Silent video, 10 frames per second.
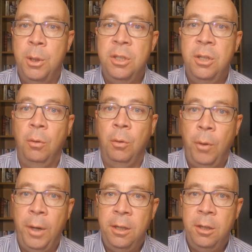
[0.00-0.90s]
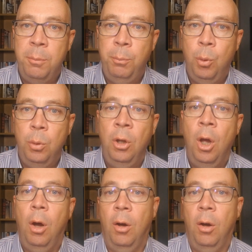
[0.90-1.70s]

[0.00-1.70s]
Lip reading: personal credit report